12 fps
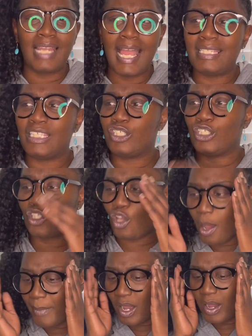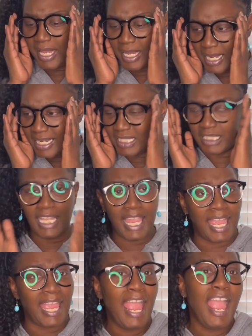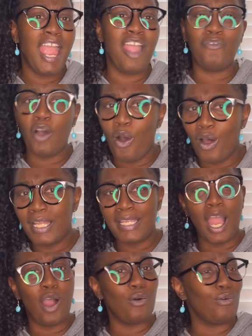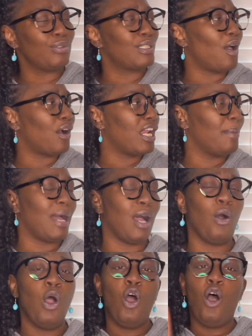license, just come out here and say it. And for all of y'all who's talking about,